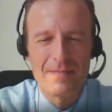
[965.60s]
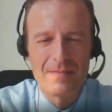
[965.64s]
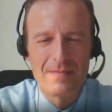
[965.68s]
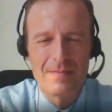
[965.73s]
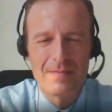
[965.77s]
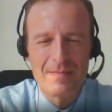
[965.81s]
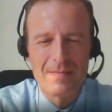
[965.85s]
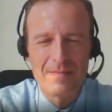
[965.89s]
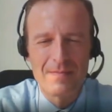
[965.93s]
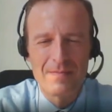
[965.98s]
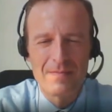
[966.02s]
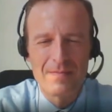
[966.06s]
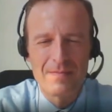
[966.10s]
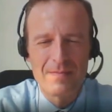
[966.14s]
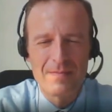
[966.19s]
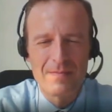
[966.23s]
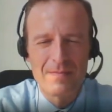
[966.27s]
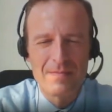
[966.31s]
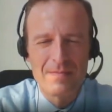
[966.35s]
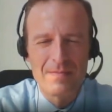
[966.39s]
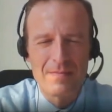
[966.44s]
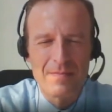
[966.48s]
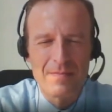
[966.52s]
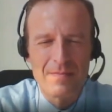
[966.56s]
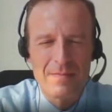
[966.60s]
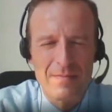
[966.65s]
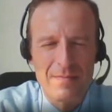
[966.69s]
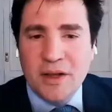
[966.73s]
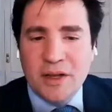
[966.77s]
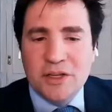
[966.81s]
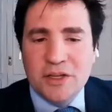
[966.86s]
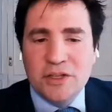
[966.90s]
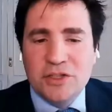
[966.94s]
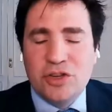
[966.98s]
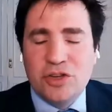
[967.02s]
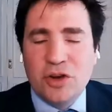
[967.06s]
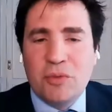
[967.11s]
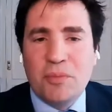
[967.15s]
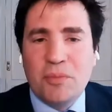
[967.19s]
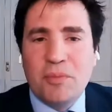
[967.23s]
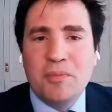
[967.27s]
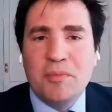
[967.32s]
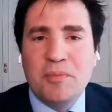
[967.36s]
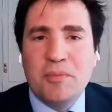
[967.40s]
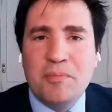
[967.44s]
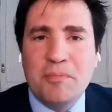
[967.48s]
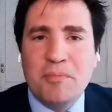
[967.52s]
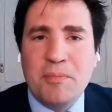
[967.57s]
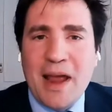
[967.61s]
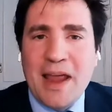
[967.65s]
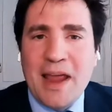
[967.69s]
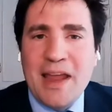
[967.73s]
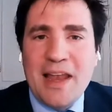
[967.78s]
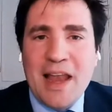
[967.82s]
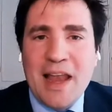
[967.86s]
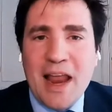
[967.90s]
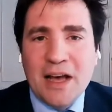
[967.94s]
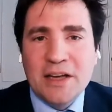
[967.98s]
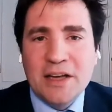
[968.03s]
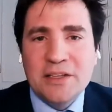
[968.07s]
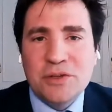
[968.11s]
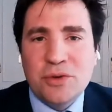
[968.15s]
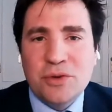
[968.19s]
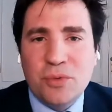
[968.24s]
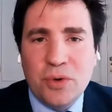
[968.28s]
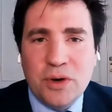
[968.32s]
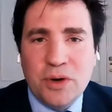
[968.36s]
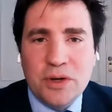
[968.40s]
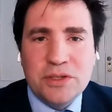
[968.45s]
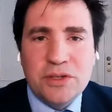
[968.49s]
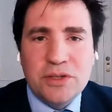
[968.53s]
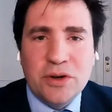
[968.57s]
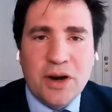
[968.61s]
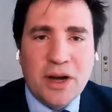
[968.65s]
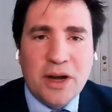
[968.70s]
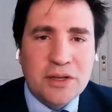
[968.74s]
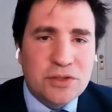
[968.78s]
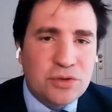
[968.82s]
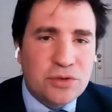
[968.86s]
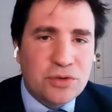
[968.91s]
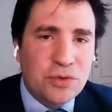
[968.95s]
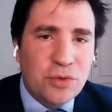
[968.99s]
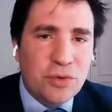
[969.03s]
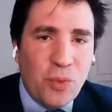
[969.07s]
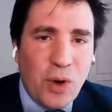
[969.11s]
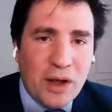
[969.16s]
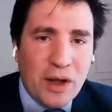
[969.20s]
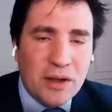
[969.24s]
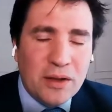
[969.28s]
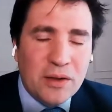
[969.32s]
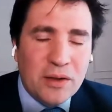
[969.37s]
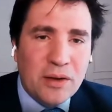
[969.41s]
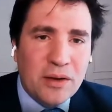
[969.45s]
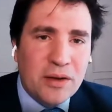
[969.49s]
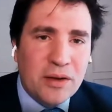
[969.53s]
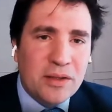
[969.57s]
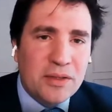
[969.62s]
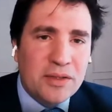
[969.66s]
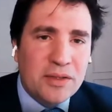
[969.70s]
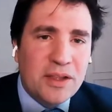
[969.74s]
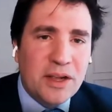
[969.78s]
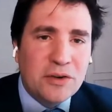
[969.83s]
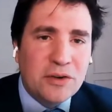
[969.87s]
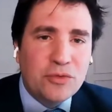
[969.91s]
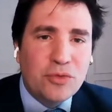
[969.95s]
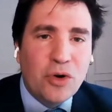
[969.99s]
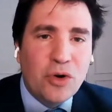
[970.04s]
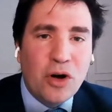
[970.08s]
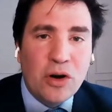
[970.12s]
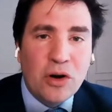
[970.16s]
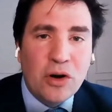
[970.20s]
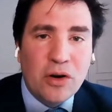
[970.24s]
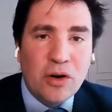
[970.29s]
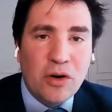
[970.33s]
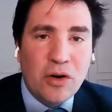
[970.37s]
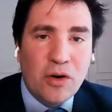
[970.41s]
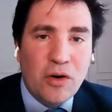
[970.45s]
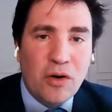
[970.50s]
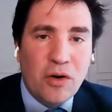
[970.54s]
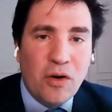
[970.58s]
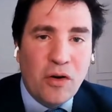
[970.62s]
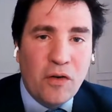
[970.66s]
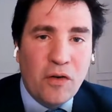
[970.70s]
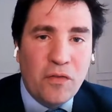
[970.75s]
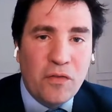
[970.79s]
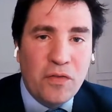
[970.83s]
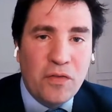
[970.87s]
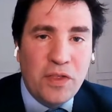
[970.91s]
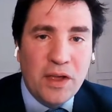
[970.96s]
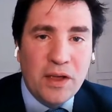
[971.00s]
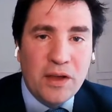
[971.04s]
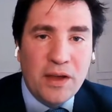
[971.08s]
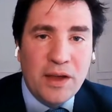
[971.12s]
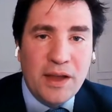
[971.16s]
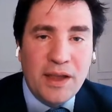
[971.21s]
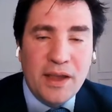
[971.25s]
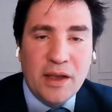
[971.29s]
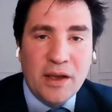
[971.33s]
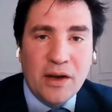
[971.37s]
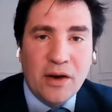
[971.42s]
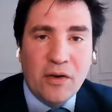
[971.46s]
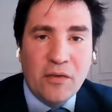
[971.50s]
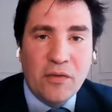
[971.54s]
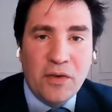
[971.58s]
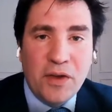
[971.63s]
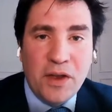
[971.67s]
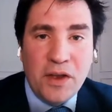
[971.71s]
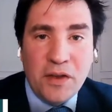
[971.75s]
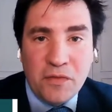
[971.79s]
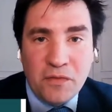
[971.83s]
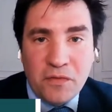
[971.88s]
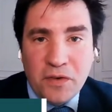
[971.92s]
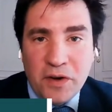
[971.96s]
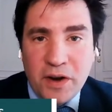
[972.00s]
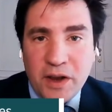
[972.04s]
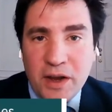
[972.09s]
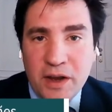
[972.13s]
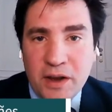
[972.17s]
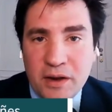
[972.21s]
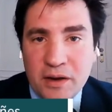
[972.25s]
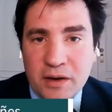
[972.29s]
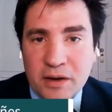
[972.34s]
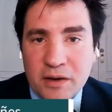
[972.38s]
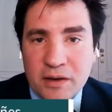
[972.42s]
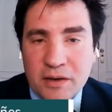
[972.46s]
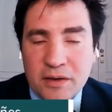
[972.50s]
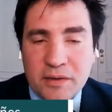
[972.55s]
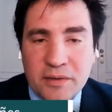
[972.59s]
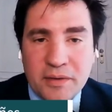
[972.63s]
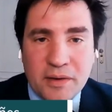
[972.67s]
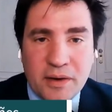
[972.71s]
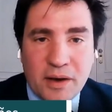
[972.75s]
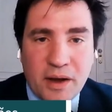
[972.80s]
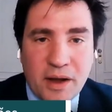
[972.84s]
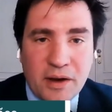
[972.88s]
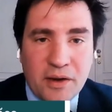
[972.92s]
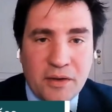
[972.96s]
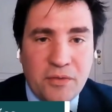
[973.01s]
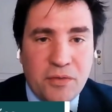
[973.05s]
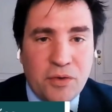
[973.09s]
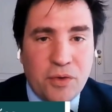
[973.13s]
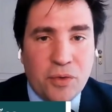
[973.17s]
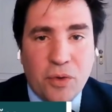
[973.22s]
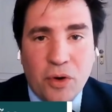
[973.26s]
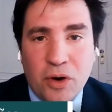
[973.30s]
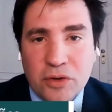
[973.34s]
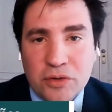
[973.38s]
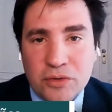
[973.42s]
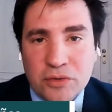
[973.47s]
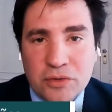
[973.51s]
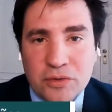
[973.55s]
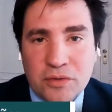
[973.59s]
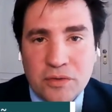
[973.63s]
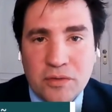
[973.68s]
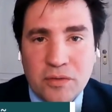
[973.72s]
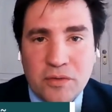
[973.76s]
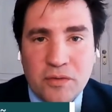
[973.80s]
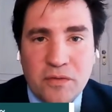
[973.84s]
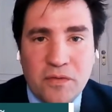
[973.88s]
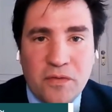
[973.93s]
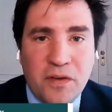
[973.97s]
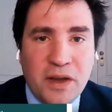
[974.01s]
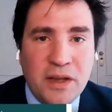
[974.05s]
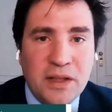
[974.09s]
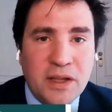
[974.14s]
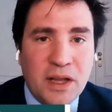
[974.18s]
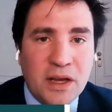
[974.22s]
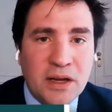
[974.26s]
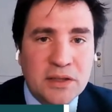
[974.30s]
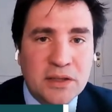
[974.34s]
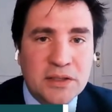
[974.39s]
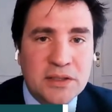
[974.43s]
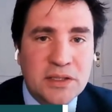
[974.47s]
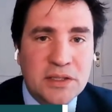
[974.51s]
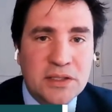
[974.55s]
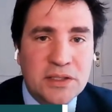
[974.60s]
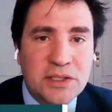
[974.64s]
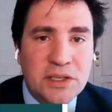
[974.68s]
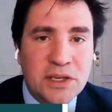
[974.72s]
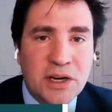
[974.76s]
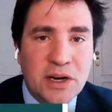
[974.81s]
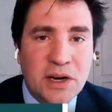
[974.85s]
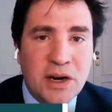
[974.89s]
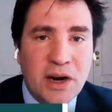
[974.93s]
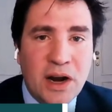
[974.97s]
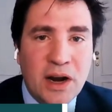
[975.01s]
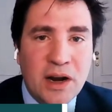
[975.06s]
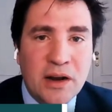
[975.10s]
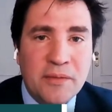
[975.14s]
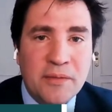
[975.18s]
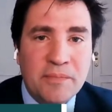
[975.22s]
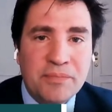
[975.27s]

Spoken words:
Perfect, Thomas. So my last question has to do with the role of IFRI, and if you want, think tanks in general,